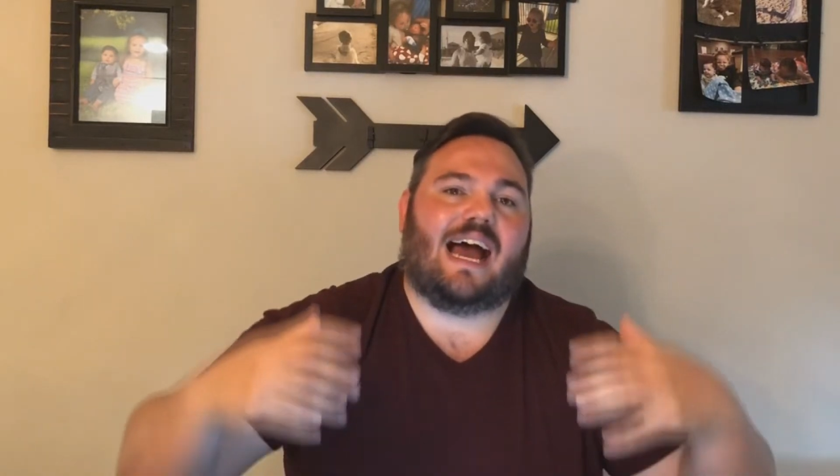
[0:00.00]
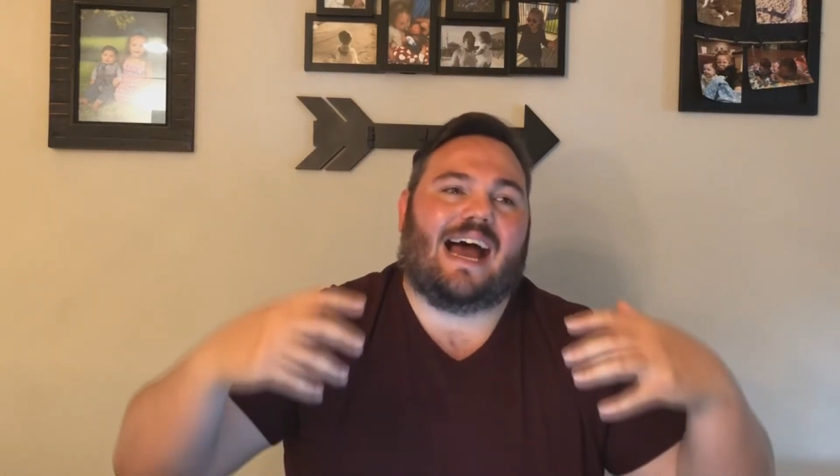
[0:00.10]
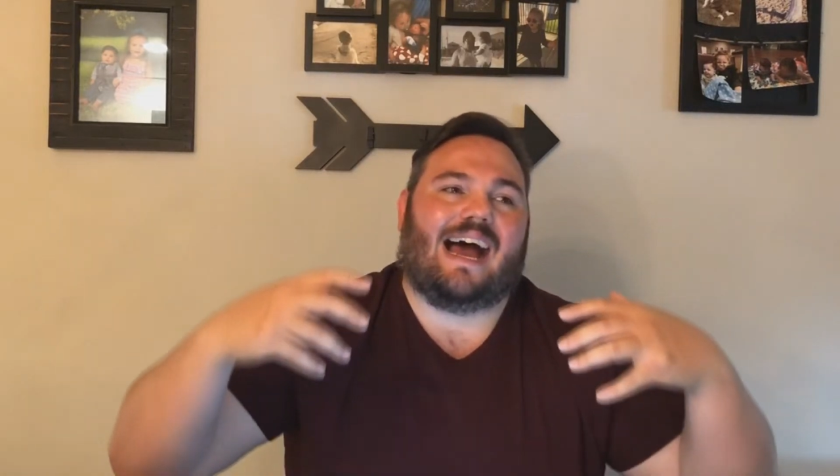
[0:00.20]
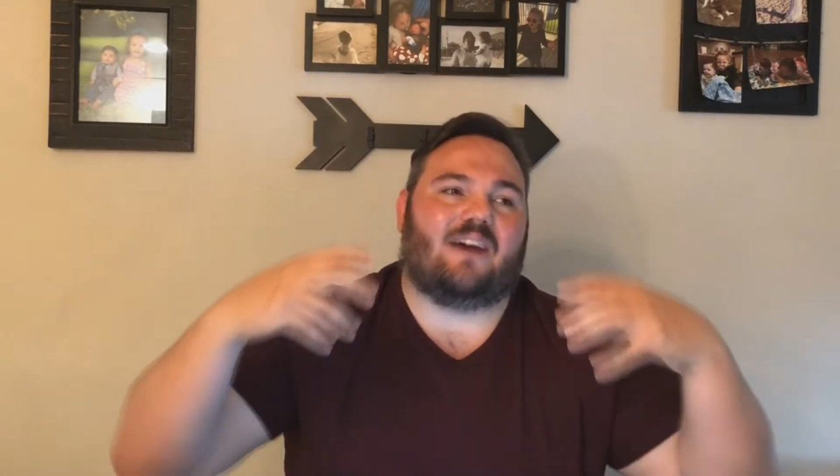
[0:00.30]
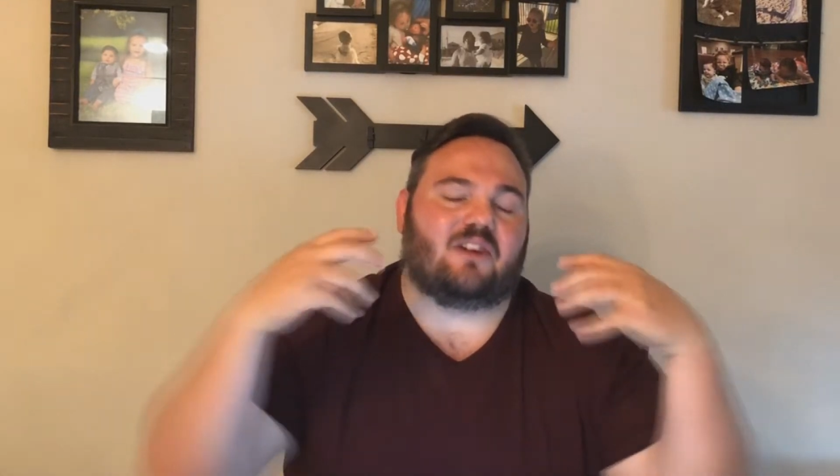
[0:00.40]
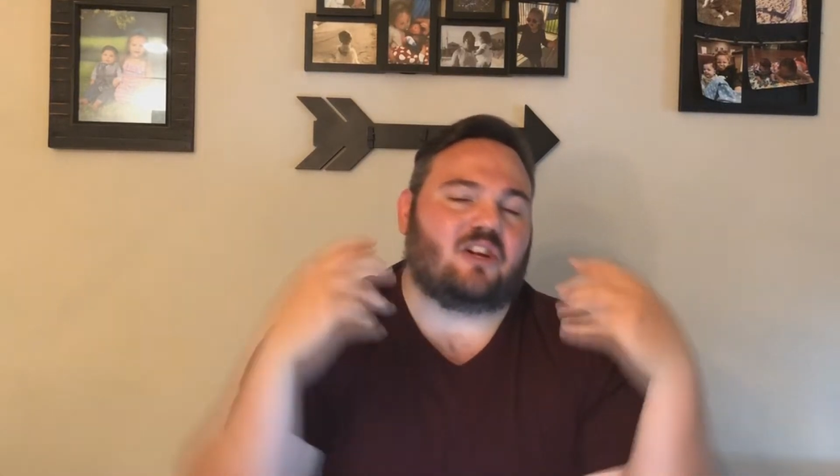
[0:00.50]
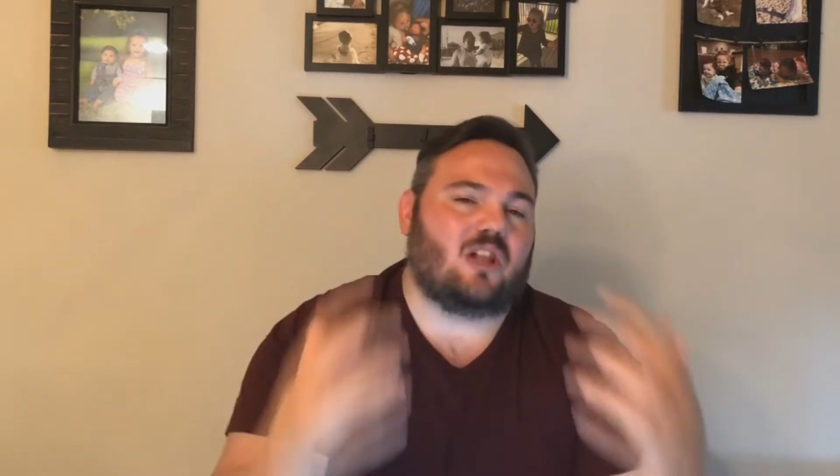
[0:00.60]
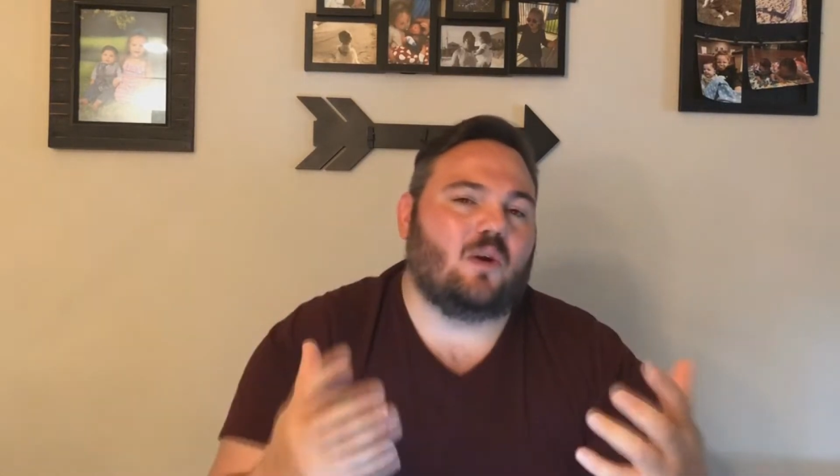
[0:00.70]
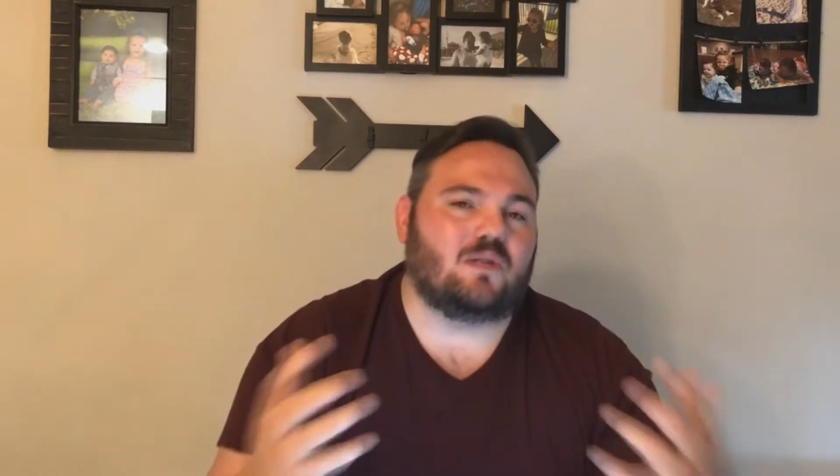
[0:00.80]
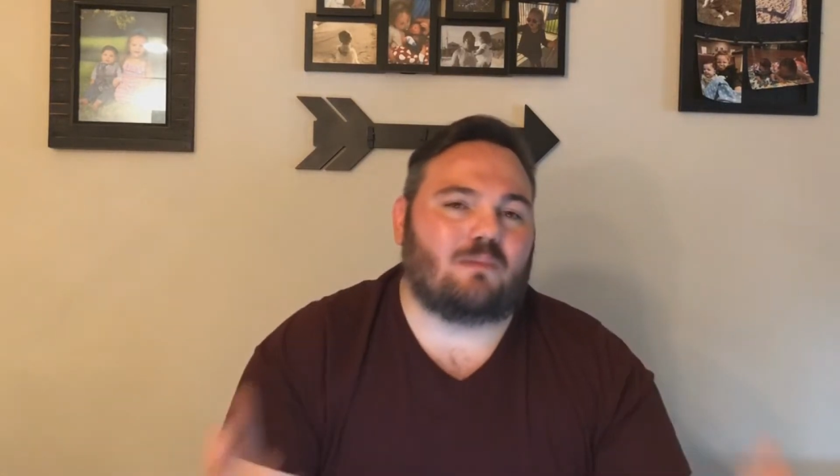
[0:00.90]
how to
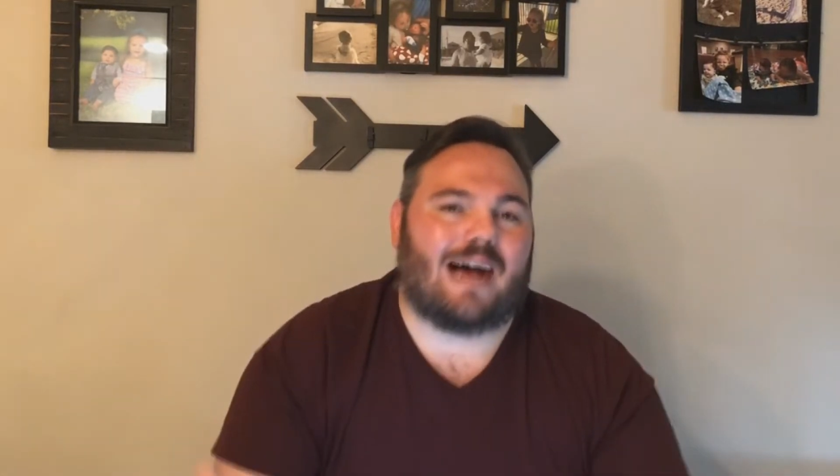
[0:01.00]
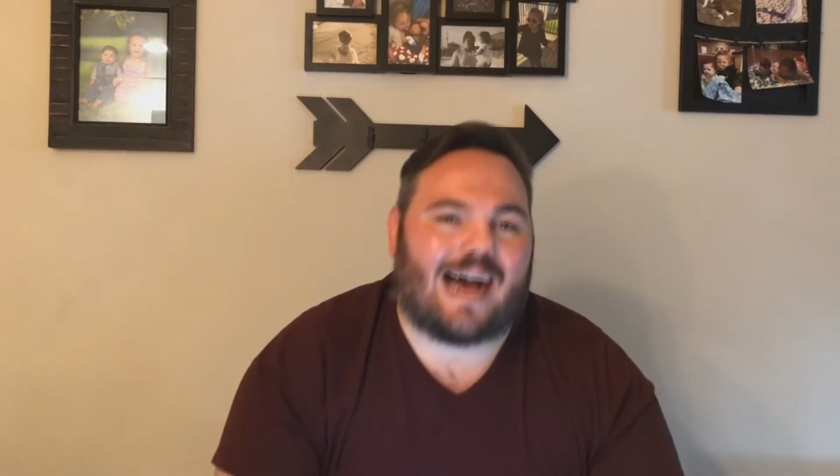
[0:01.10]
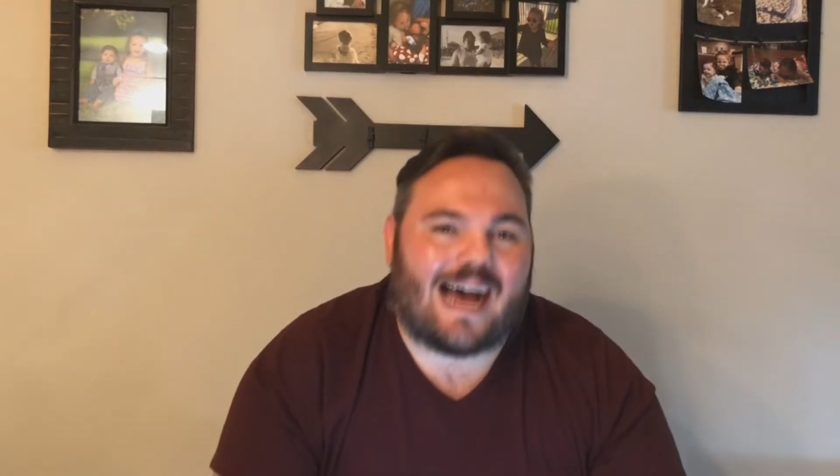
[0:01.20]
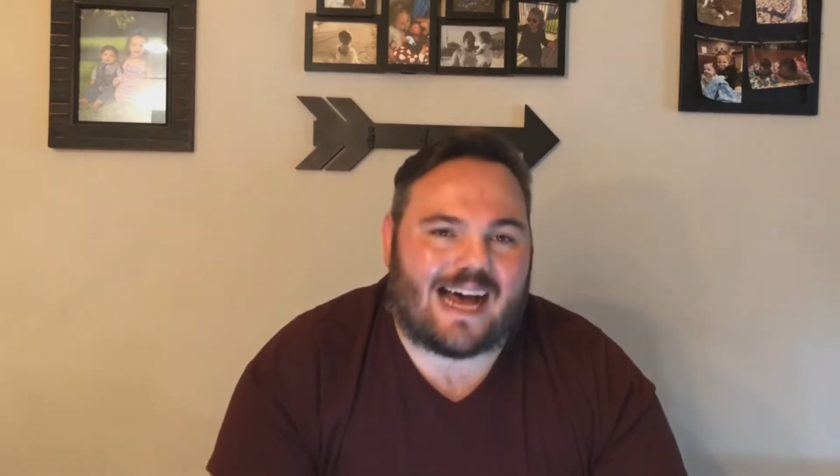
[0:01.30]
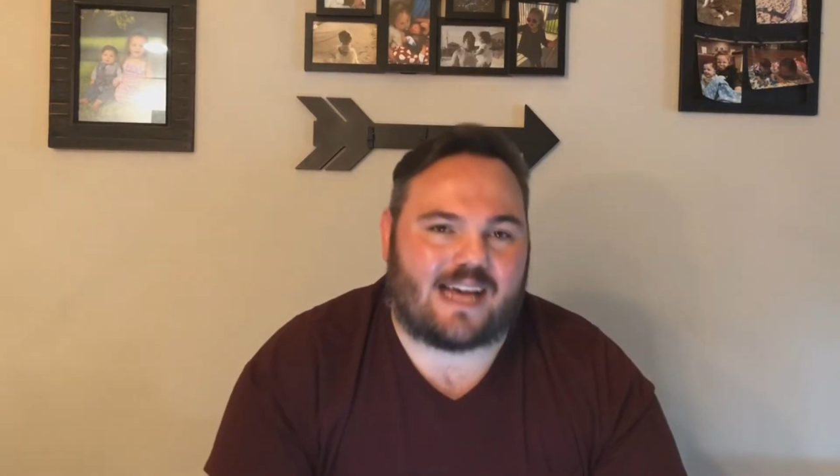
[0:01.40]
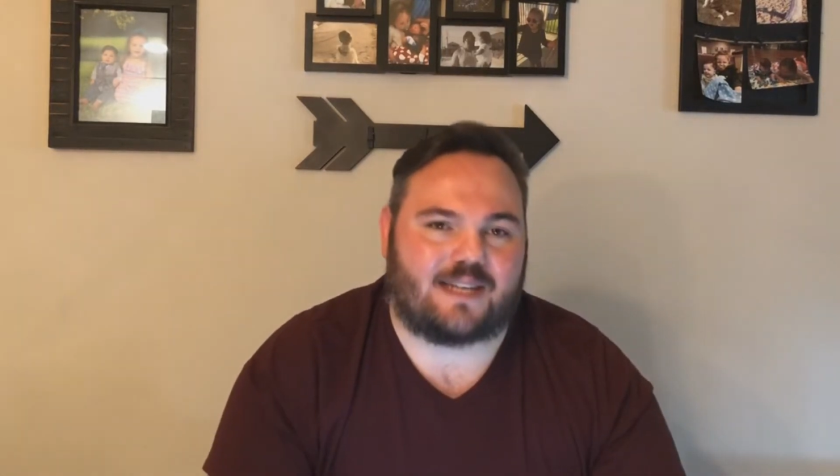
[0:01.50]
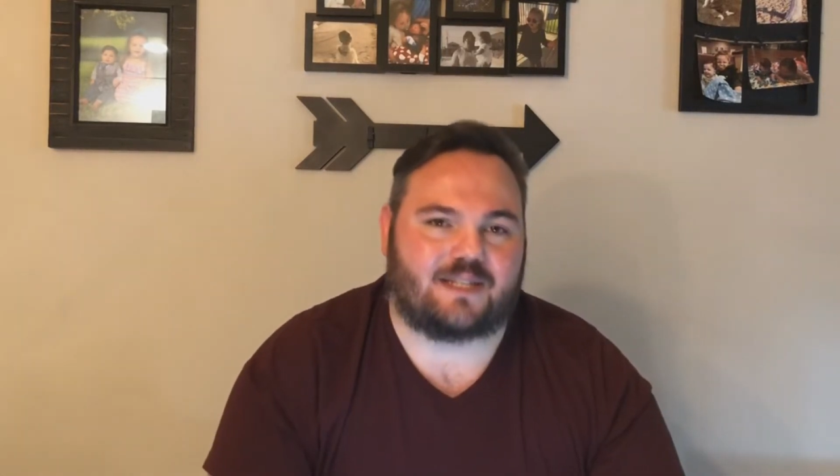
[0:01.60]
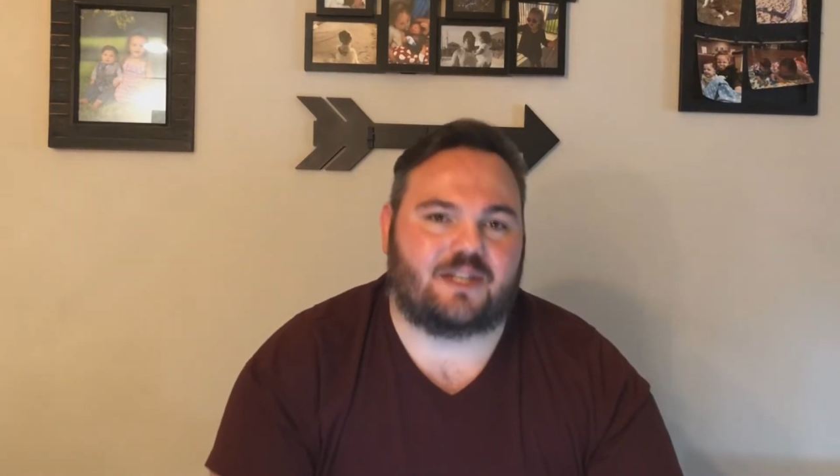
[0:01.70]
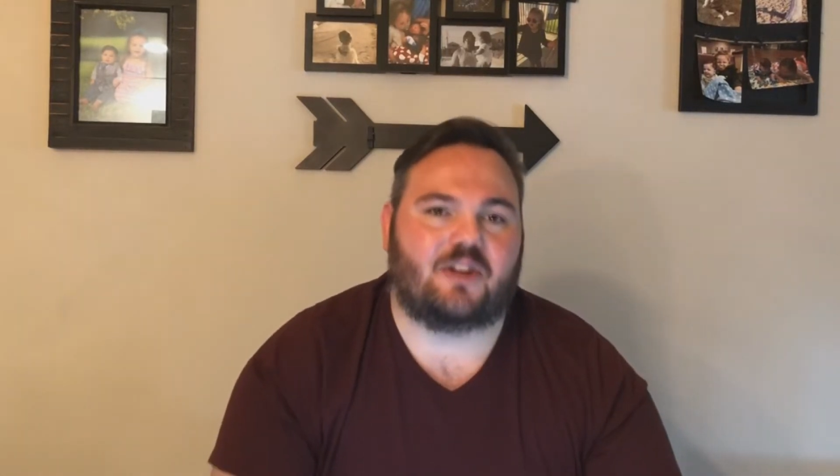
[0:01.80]
close my eyes.